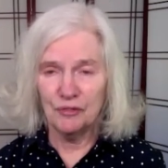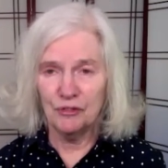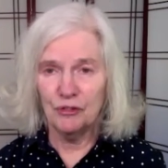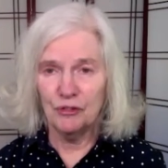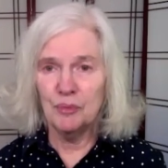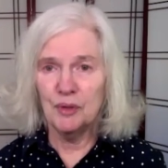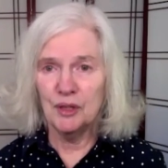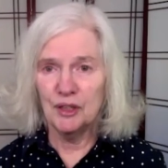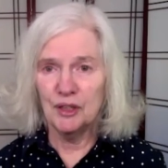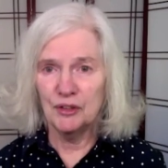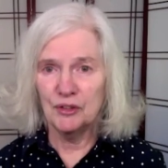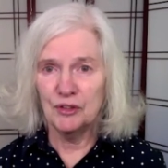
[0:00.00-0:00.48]

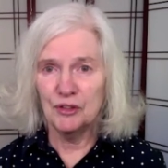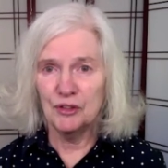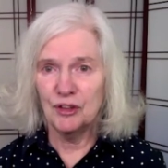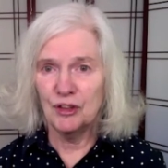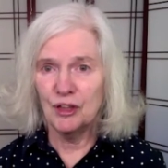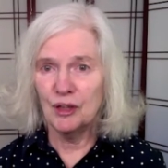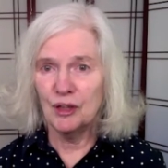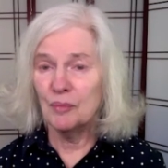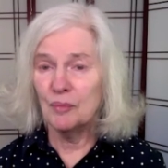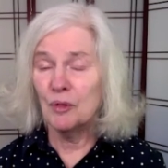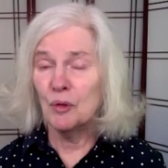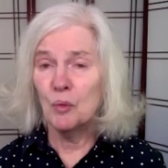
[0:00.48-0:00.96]
familiar to
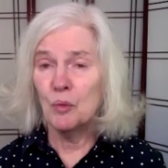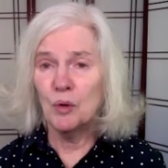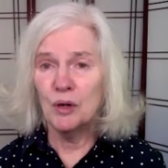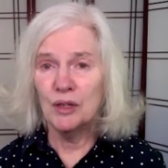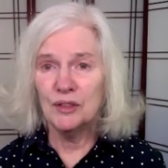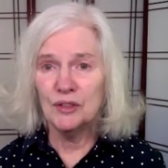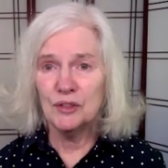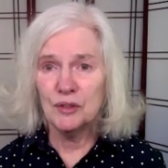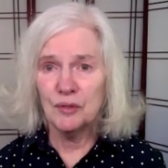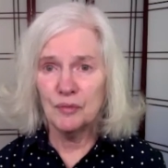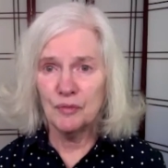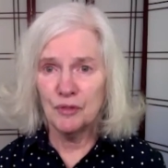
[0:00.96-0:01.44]
them the
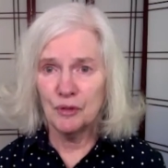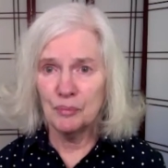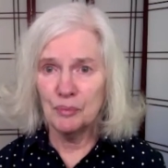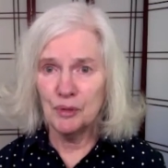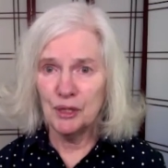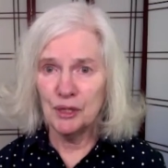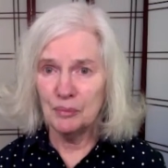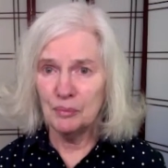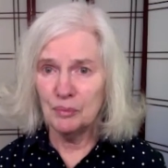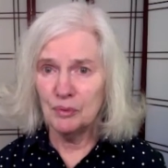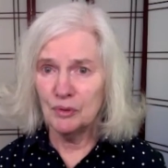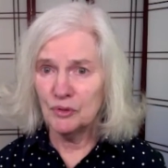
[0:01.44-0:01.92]
ones of the
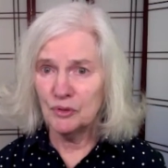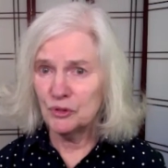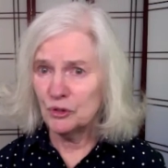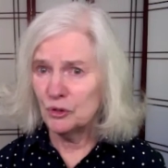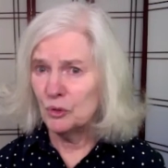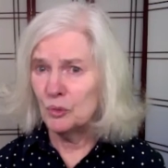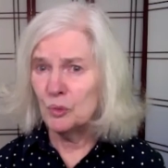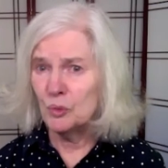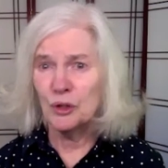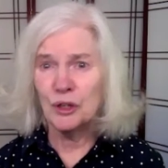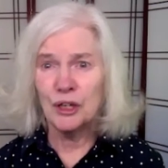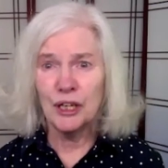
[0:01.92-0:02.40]
peoples who
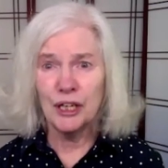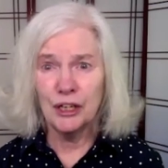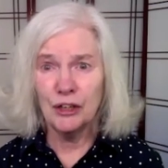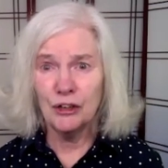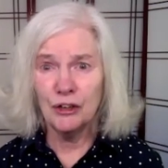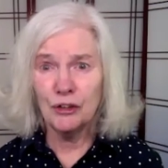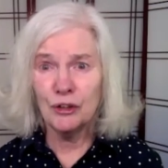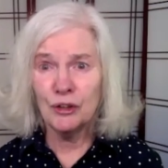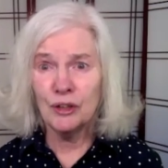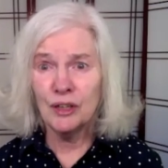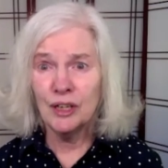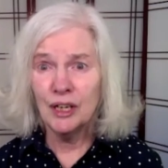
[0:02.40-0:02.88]
were
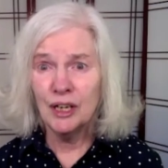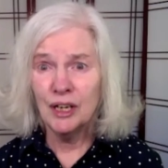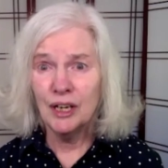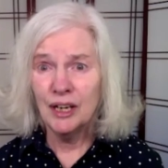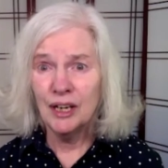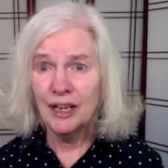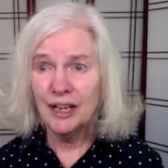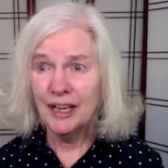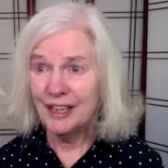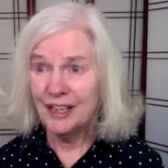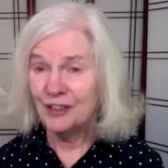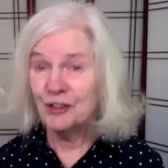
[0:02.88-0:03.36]
here
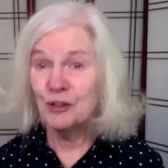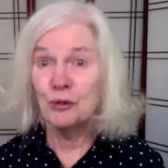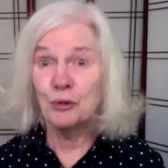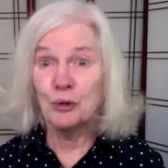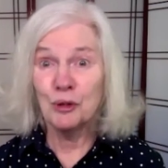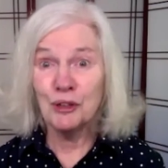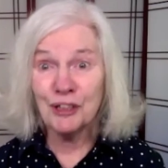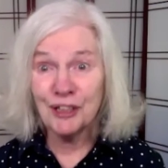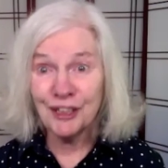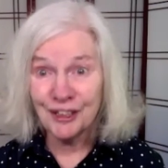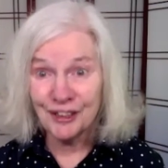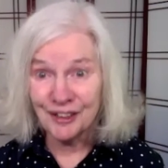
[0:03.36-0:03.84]
and
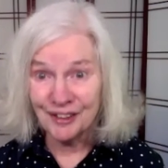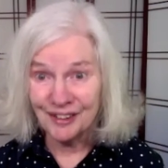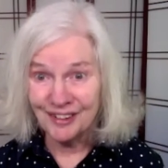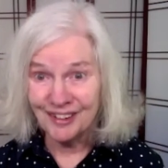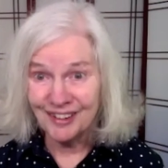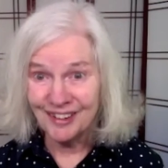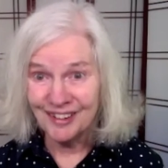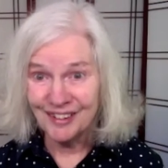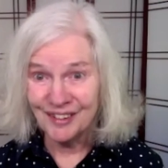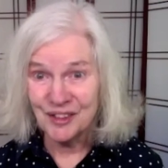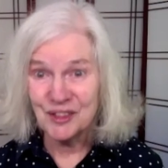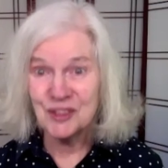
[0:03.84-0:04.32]
greeted
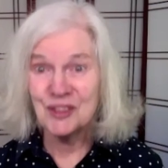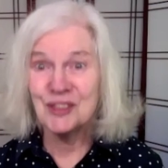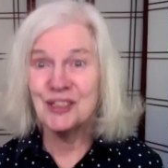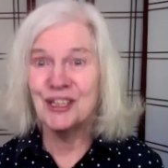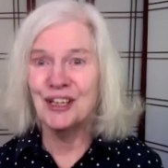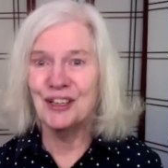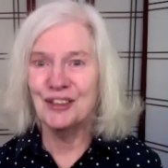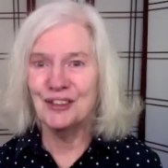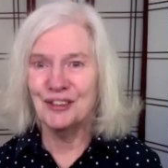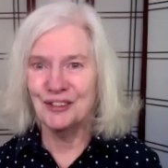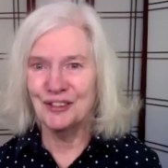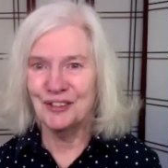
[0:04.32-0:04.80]
the
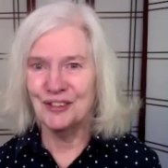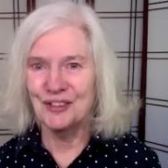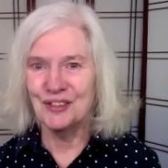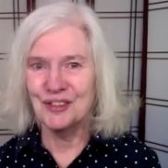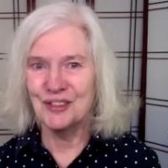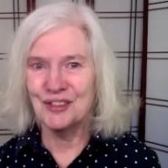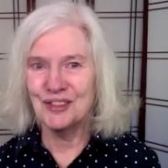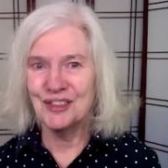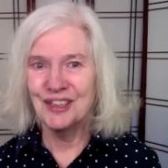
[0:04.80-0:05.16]
settlers.